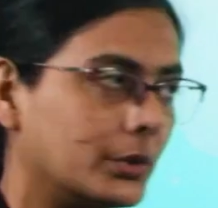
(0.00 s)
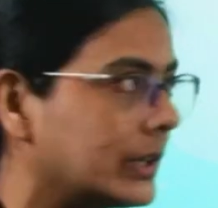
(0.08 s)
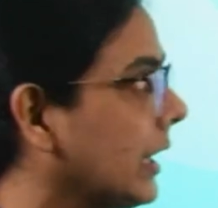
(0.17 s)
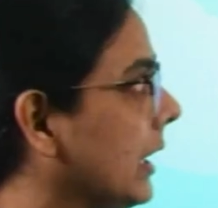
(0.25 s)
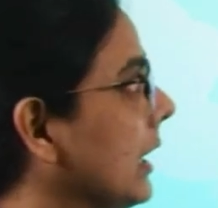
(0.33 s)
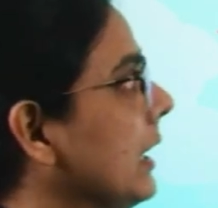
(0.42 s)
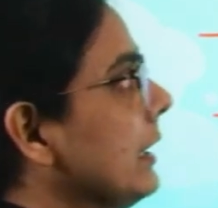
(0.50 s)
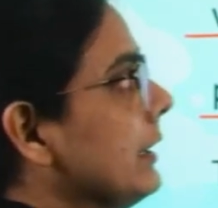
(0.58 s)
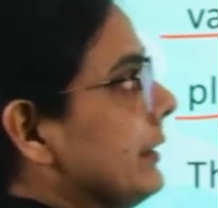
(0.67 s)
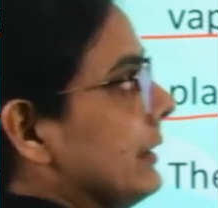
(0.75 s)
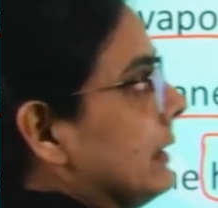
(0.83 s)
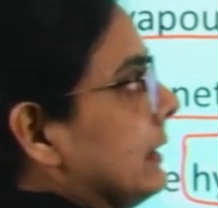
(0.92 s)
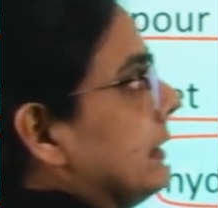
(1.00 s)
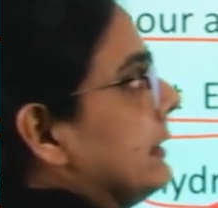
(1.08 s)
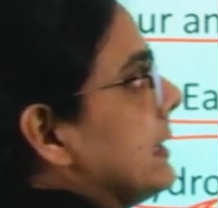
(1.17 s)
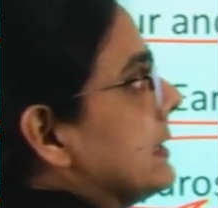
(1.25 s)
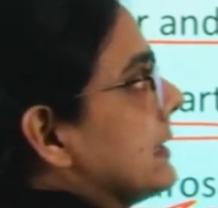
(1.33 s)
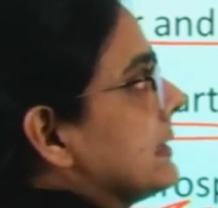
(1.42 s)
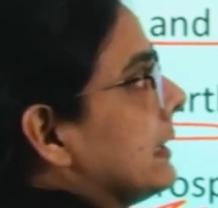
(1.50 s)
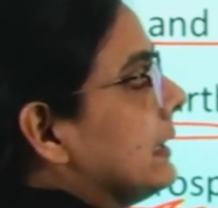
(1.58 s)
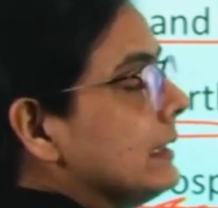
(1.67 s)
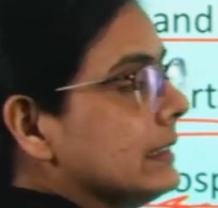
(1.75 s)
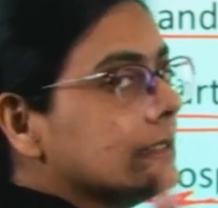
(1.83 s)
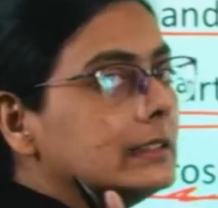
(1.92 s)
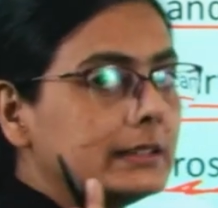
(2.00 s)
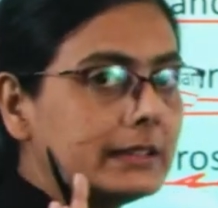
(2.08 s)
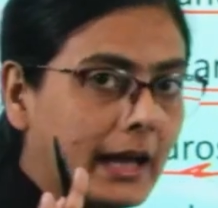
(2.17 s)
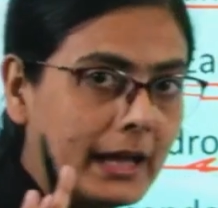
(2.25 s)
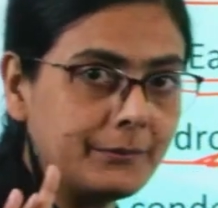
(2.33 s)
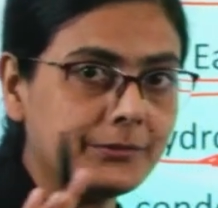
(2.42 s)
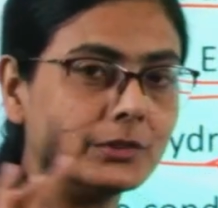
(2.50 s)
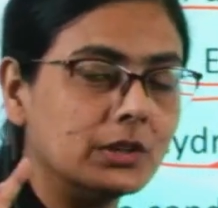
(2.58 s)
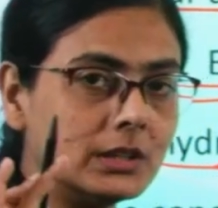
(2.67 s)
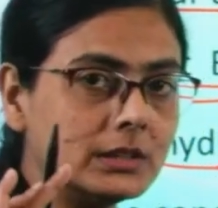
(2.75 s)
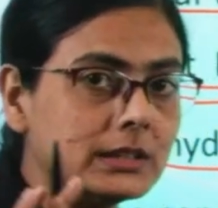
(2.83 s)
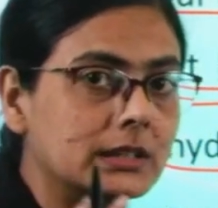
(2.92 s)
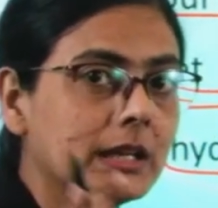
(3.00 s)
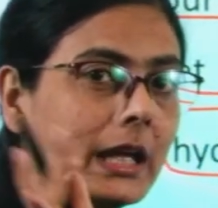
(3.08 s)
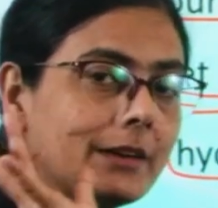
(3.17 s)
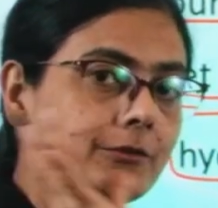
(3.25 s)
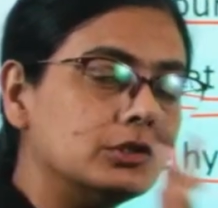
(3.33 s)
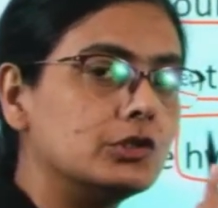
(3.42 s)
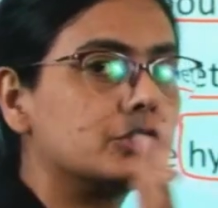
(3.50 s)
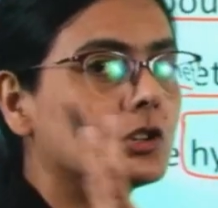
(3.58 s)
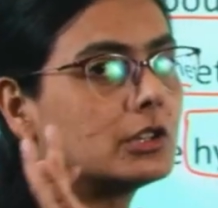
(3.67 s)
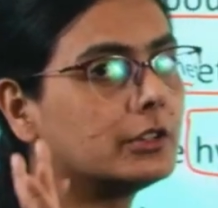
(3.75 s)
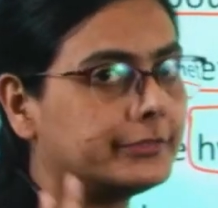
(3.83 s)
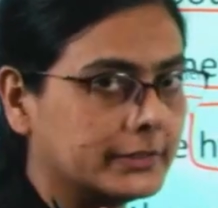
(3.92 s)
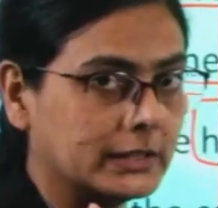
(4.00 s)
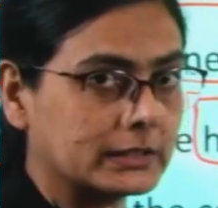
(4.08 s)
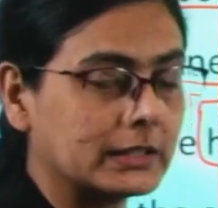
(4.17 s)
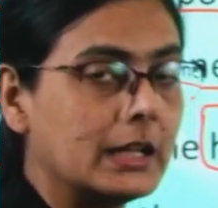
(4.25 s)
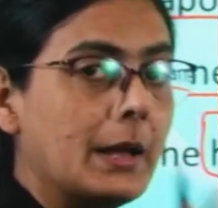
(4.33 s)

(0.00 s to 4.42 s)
Okay. This is the time for the evolution of Earth.